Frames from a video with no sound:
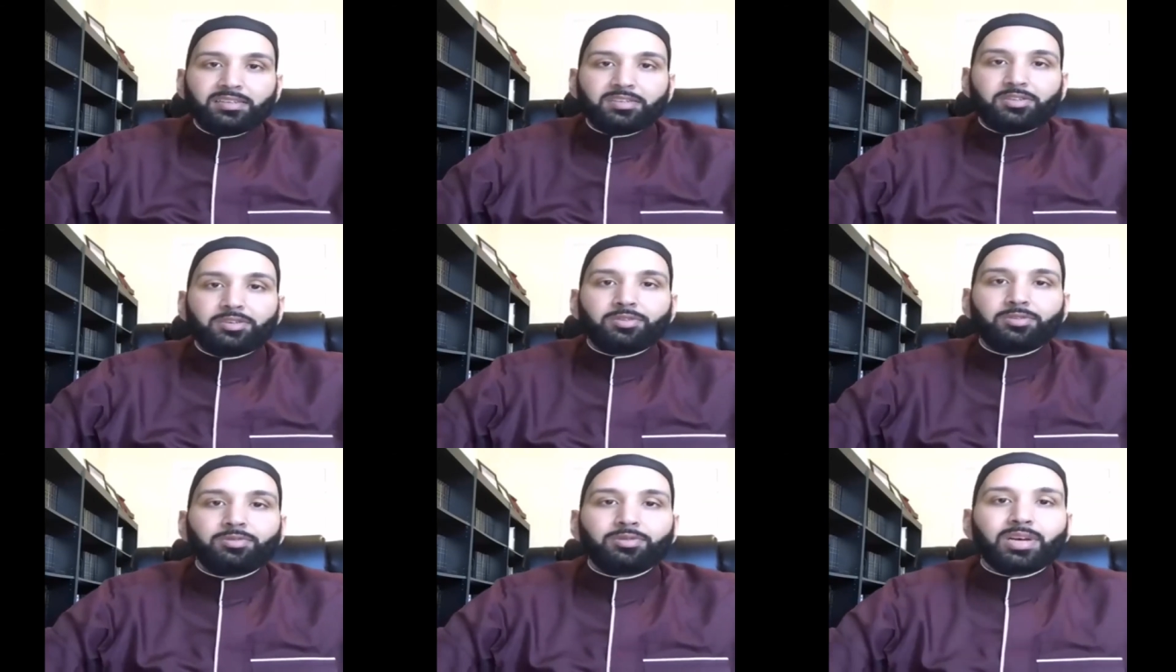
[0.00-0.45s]

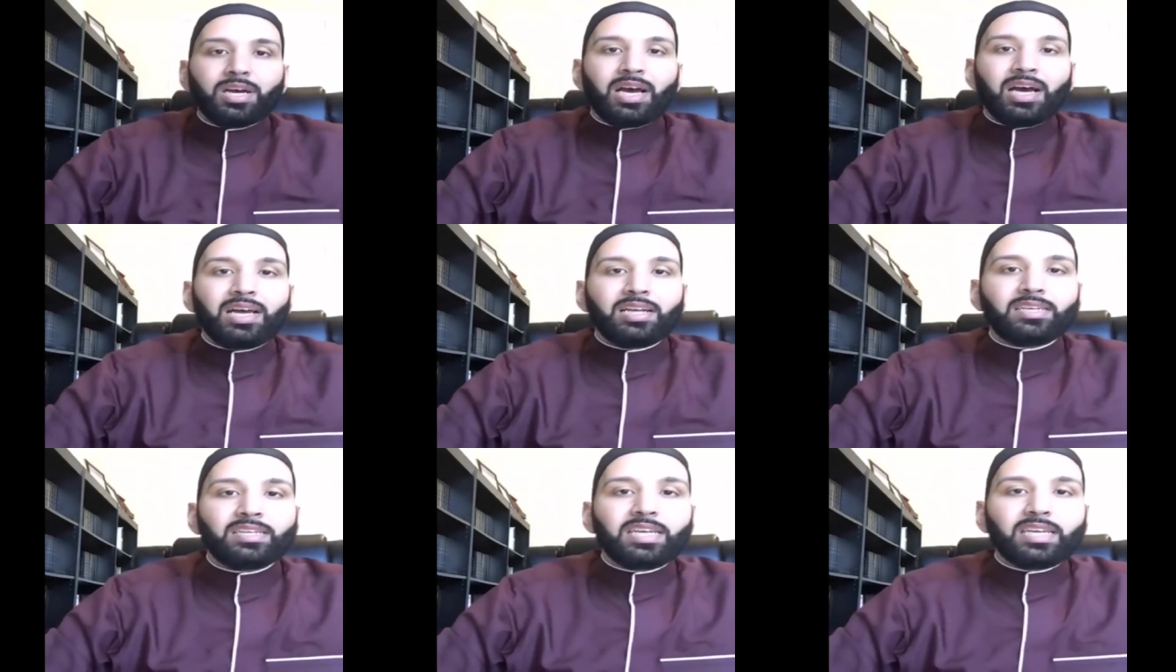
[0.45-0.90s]
to
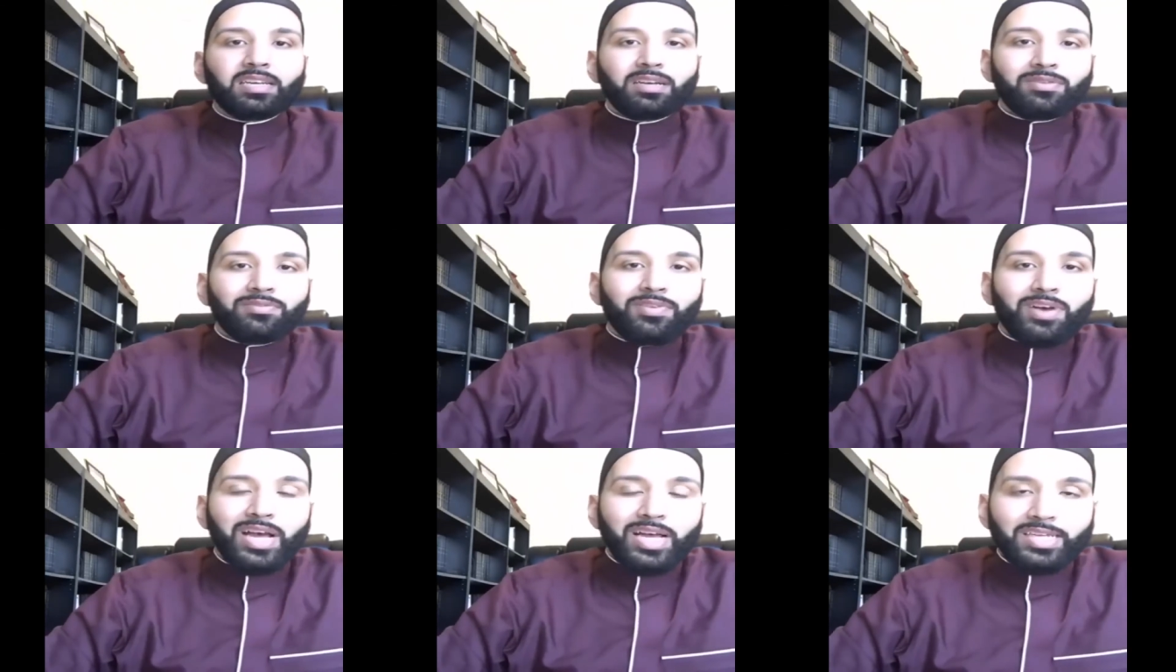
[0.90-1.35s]
uh,
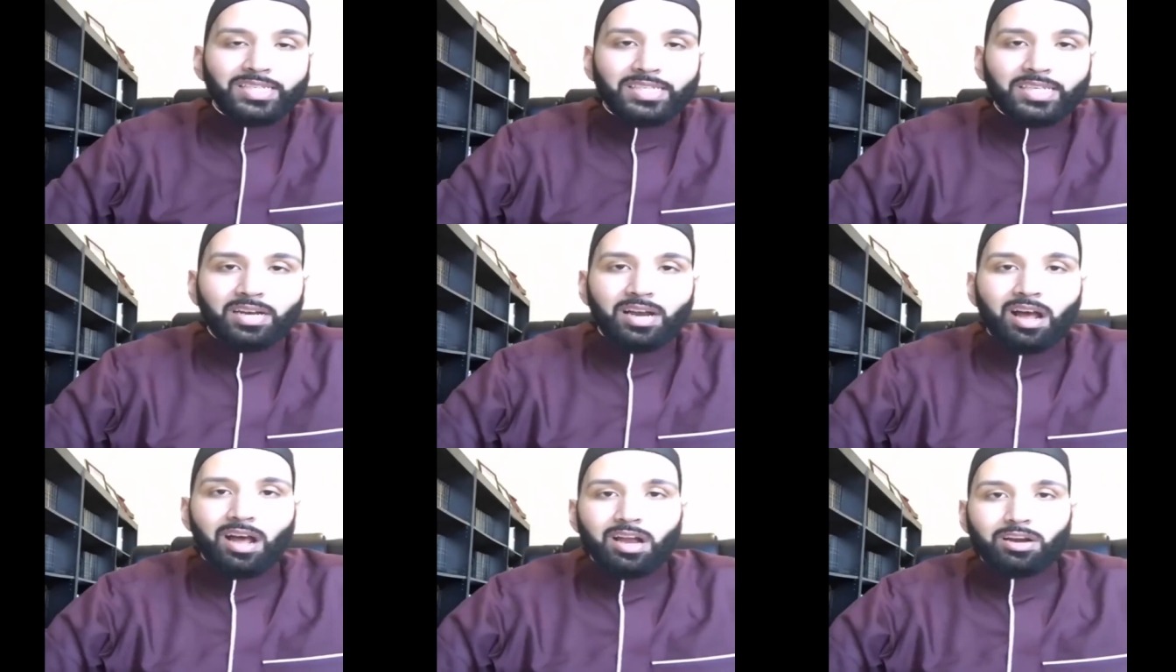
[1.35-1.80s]
dignify us
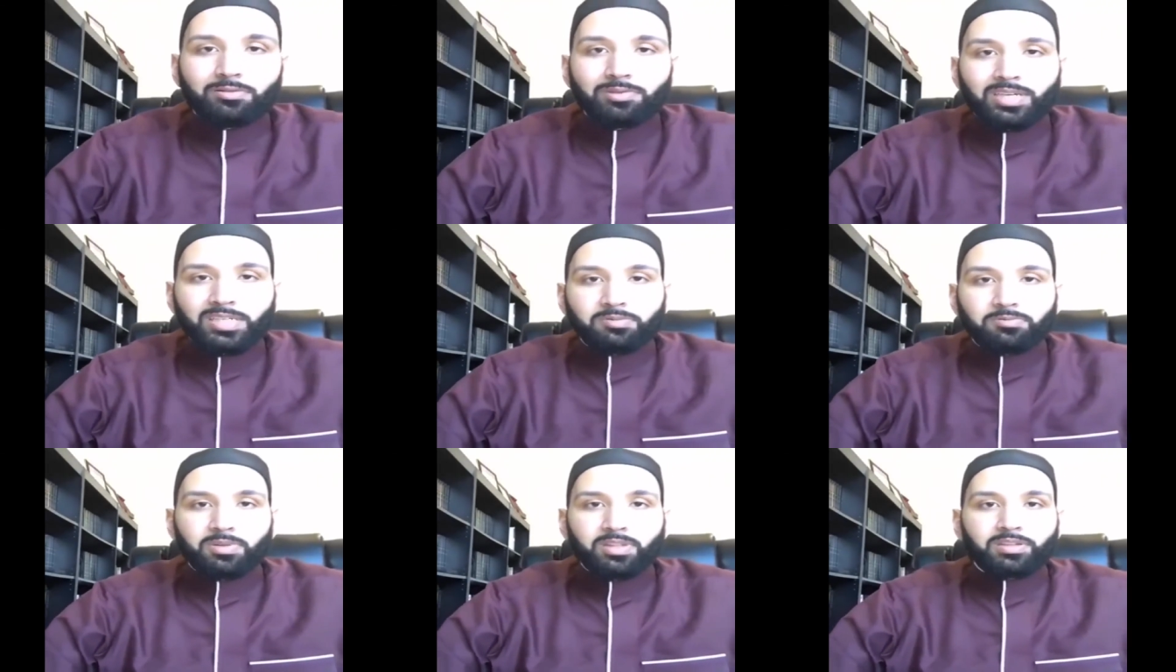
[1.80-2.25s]
and honor
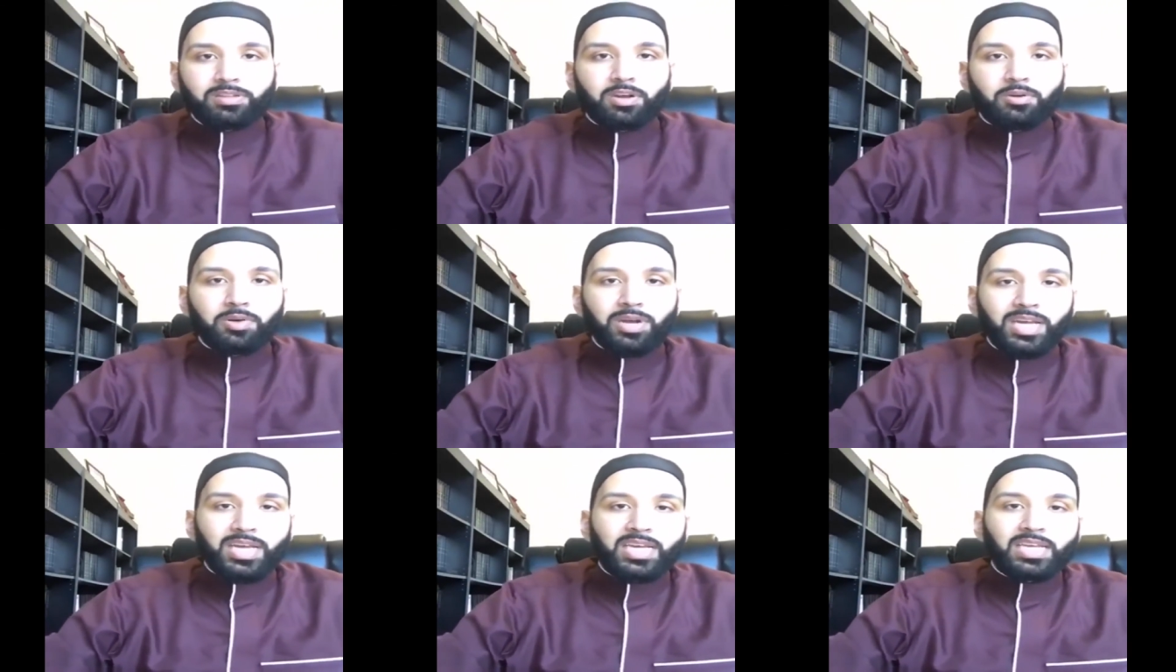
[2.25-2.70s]
us with
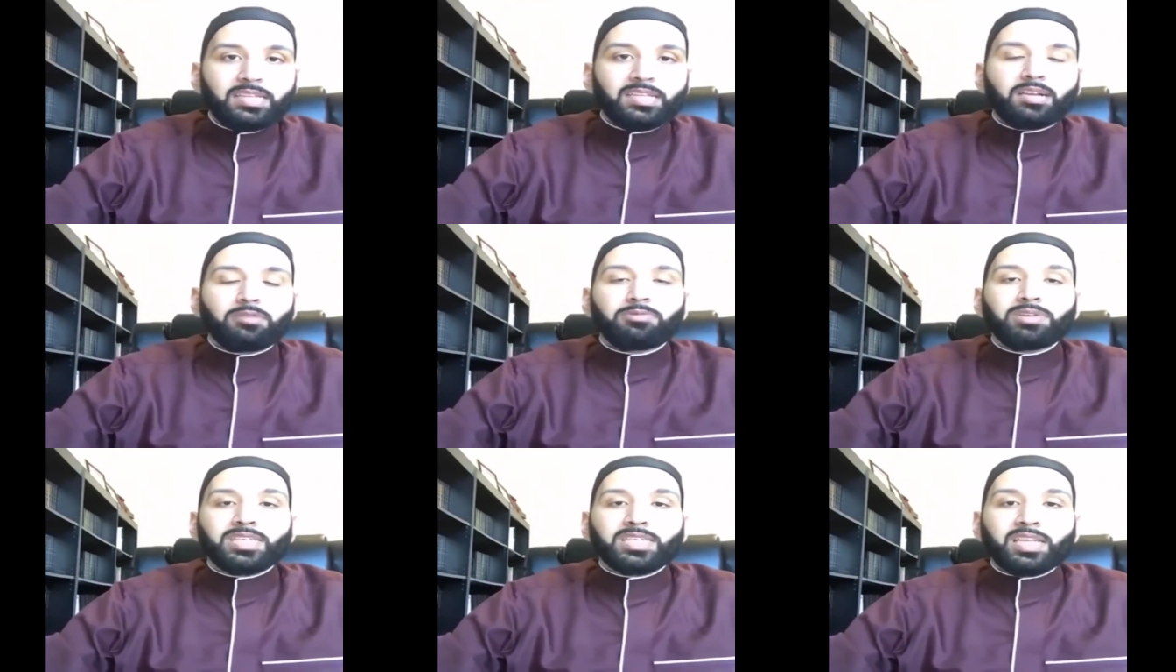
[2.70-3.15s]
tawheed
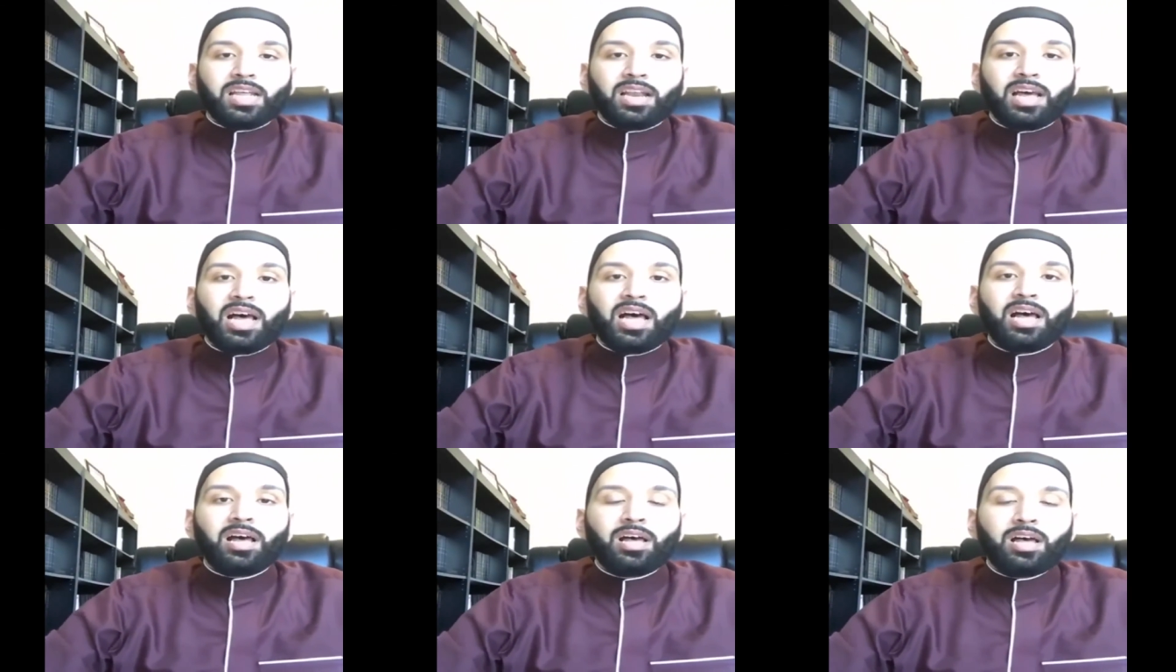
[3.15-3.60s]
and with
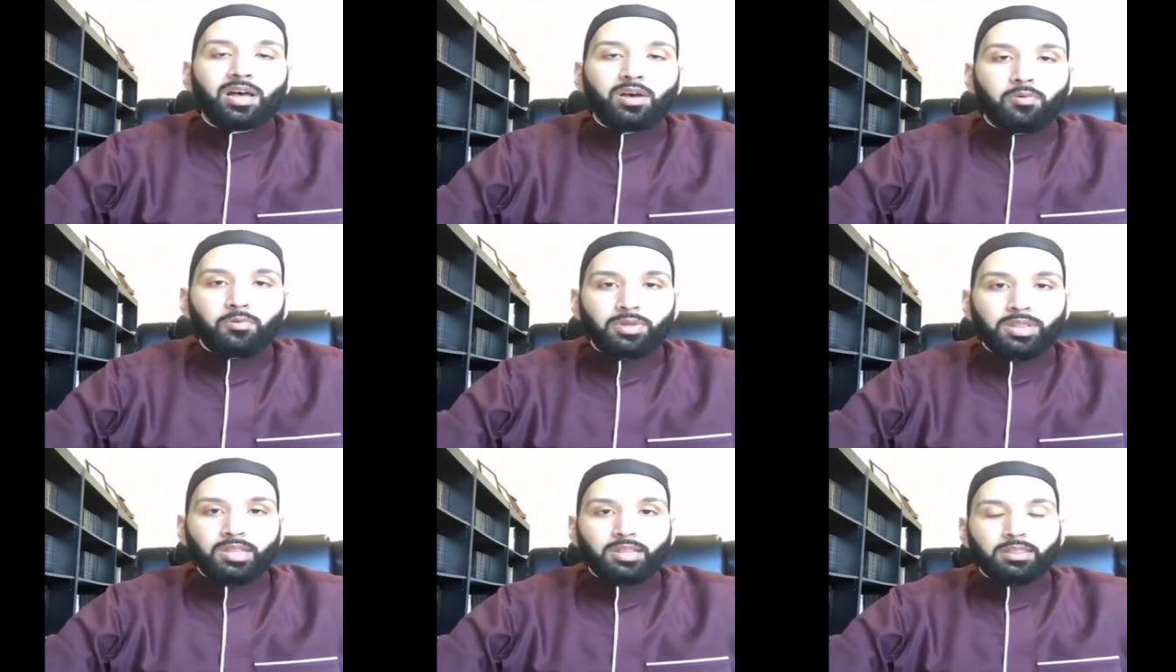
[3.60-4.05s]
salah,
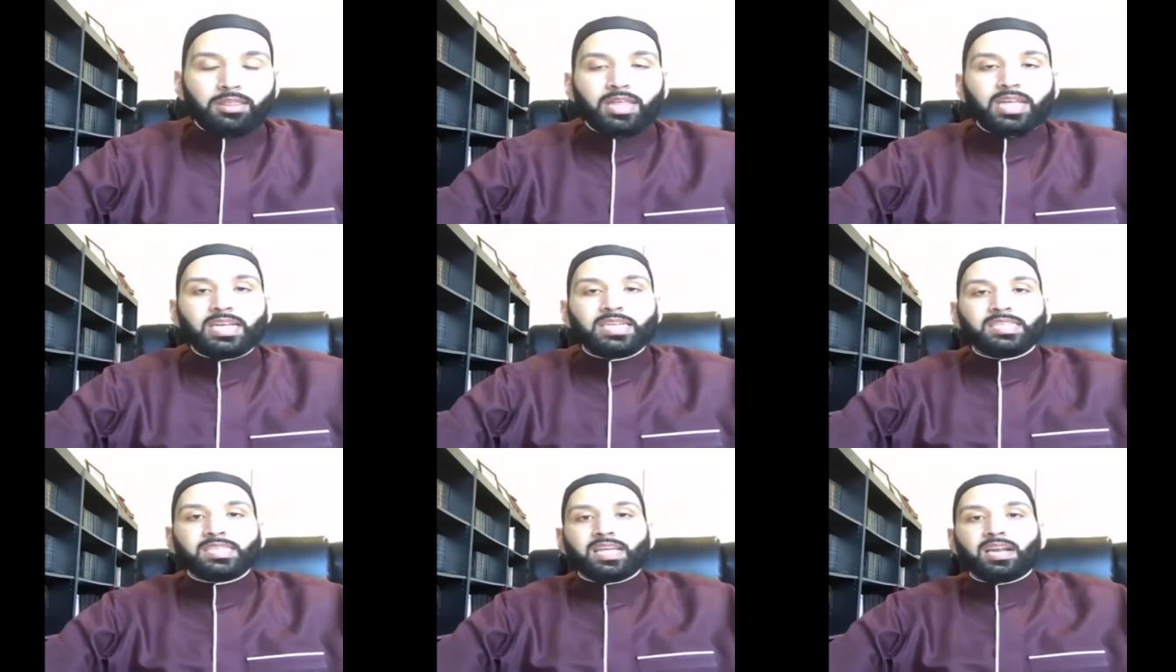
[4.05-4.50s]
with the
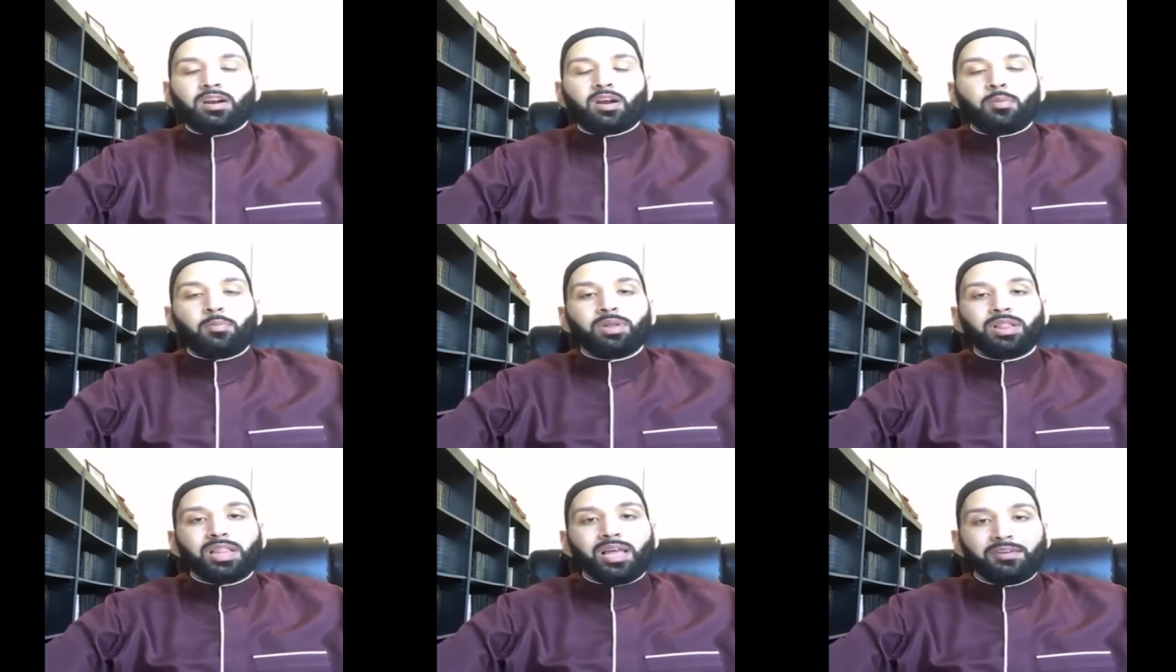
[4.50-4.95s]
things that
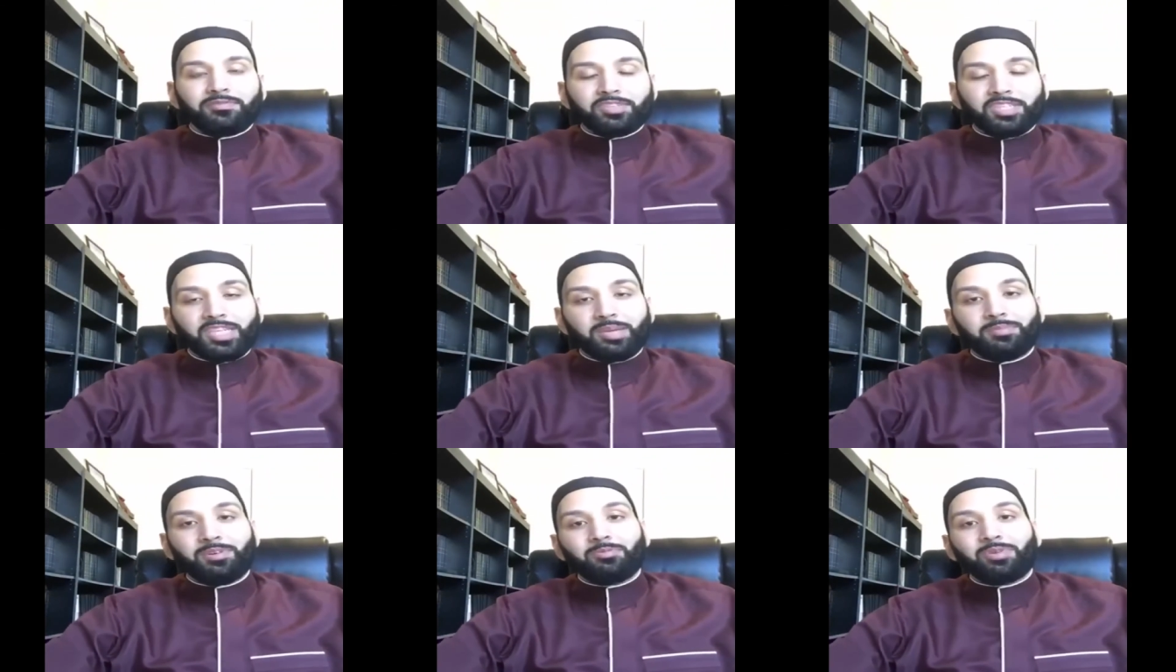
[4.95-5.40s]
are beloved to Him.